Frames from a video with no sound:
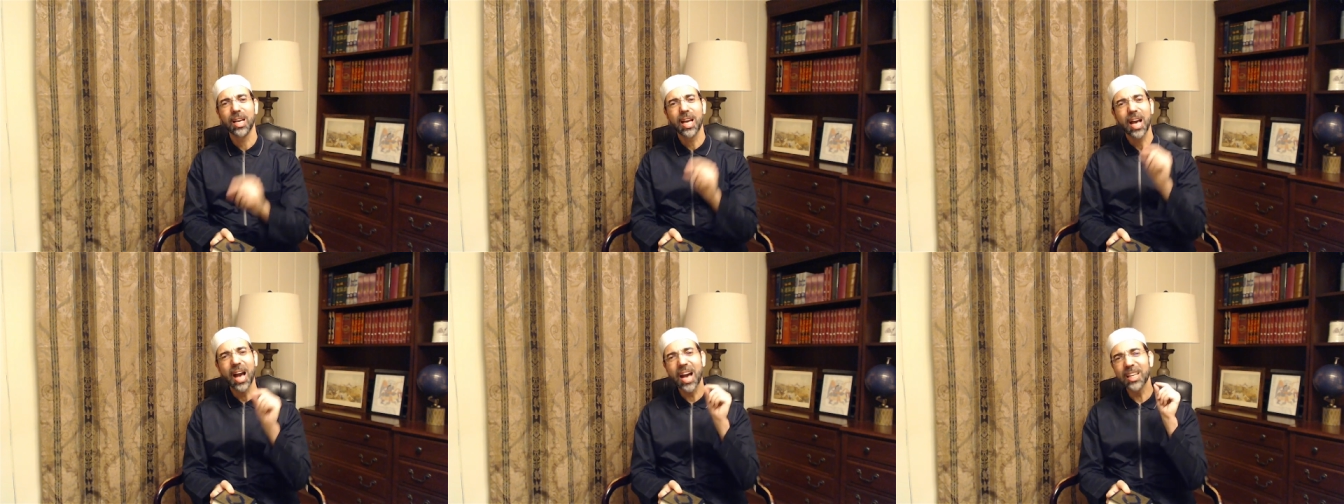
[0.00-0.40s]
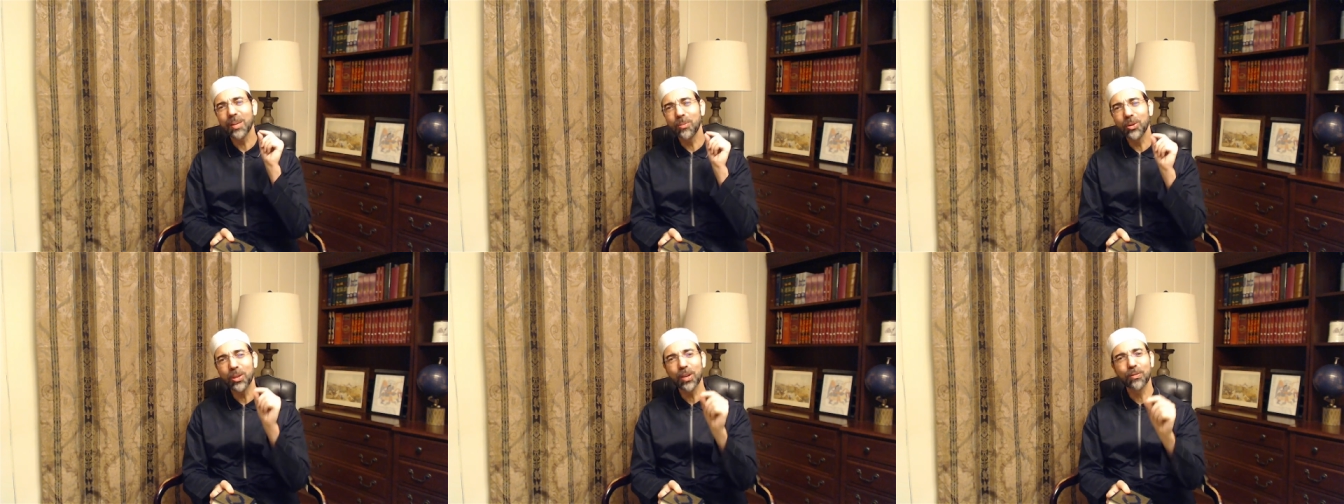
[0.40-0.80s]
And I'm
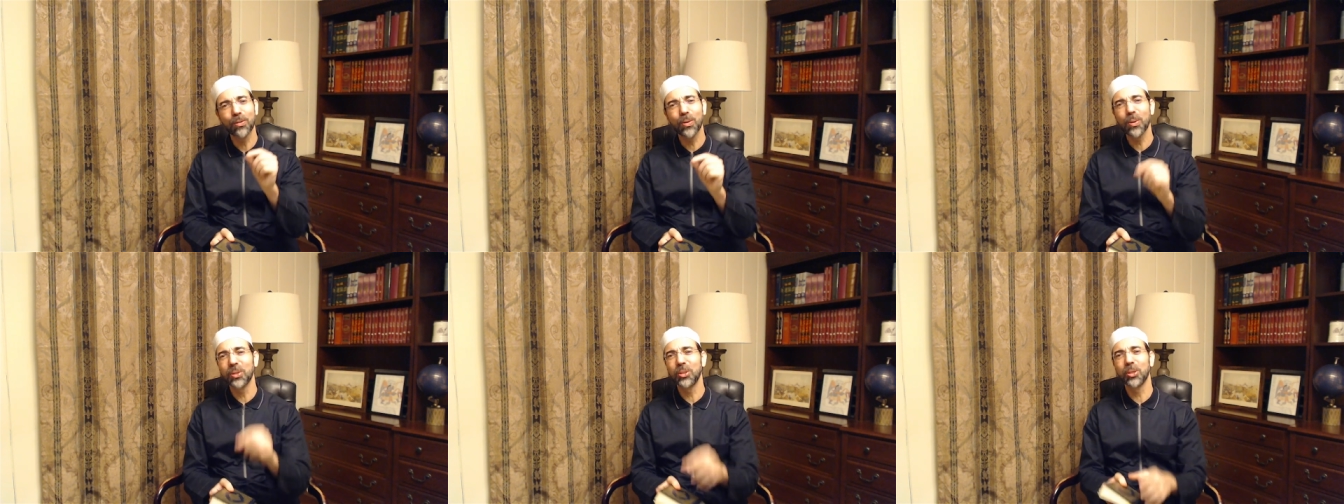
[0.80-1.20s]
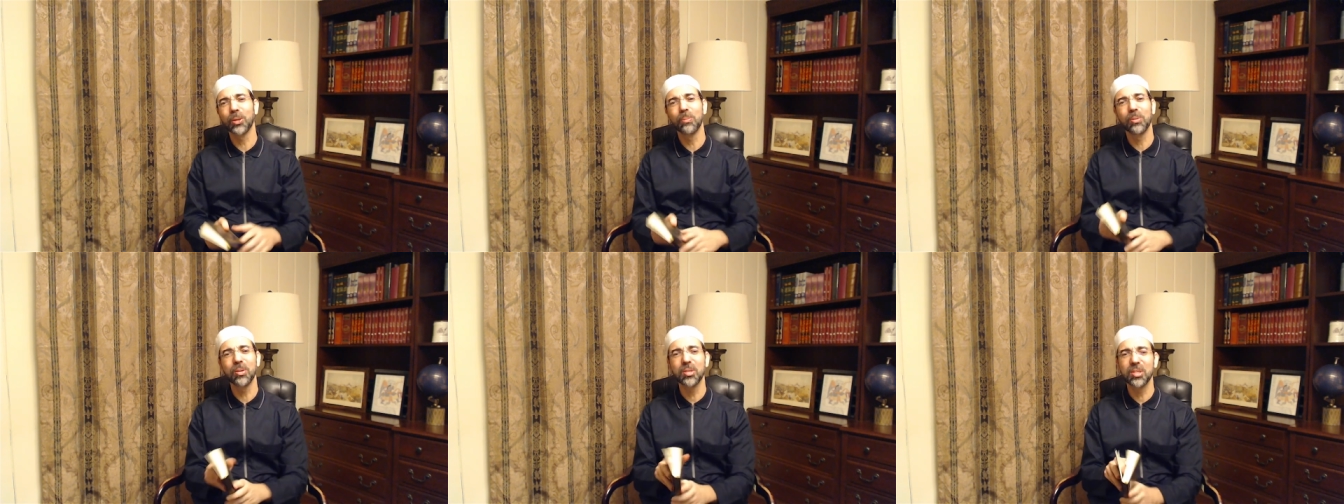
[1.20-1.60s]
looking forward to your
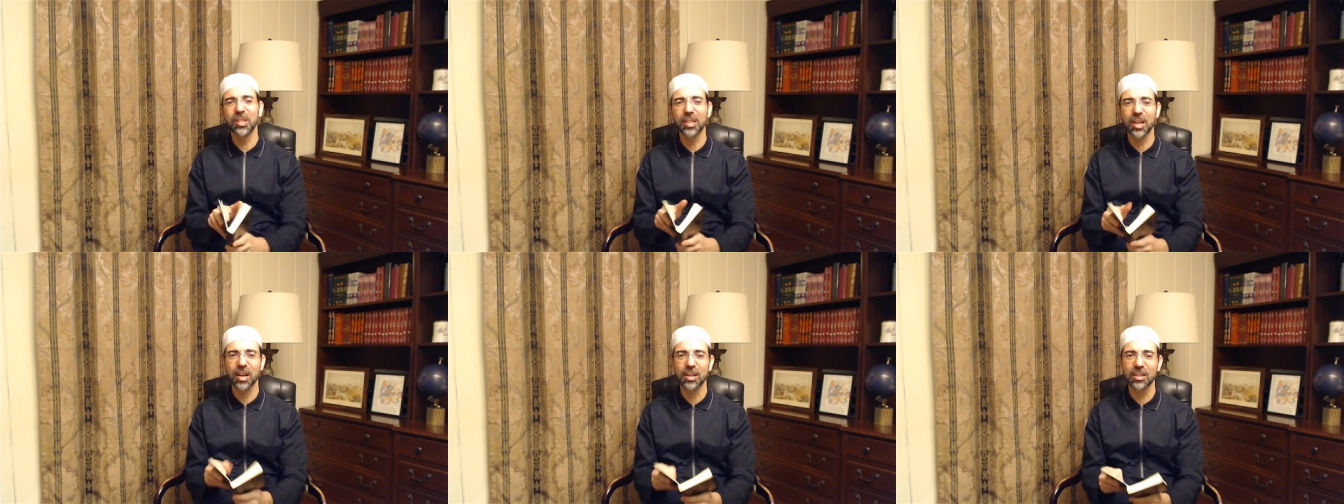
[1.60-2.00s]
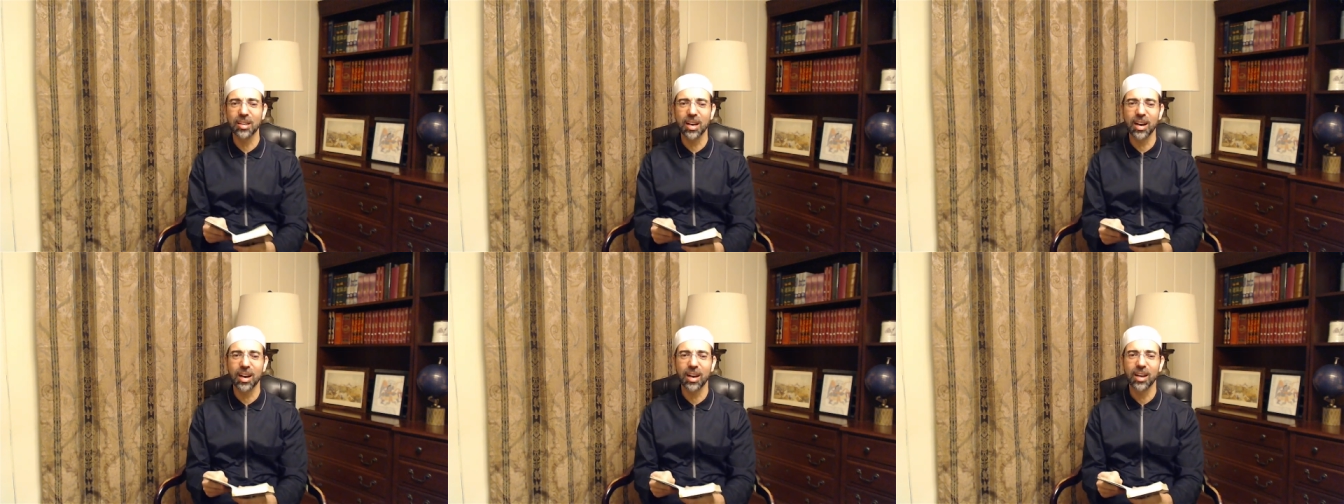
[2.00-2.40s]
mercy, Ya
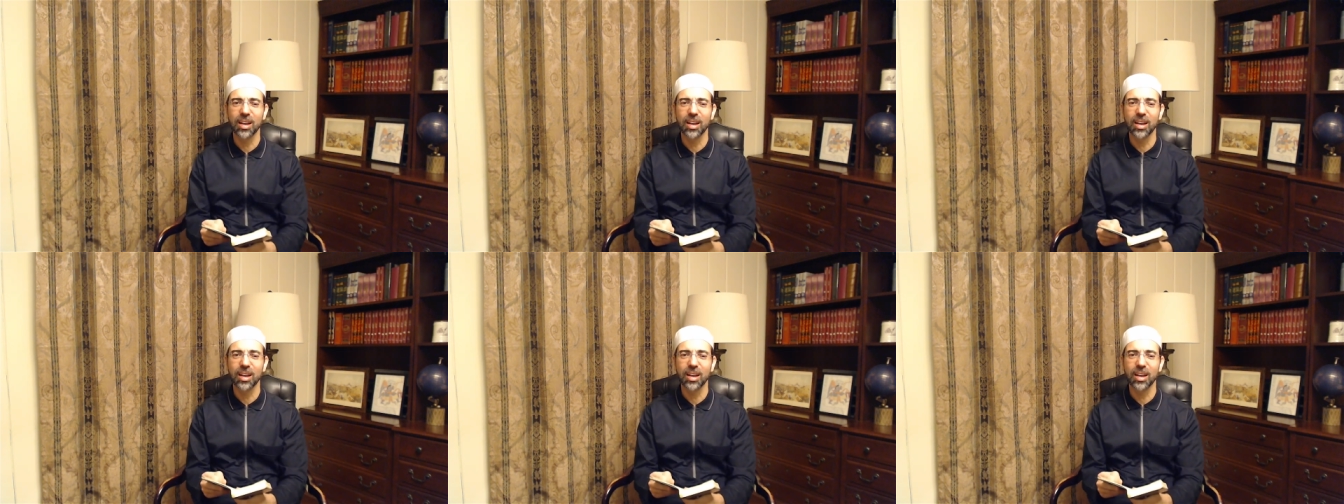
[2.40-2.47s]
Allah.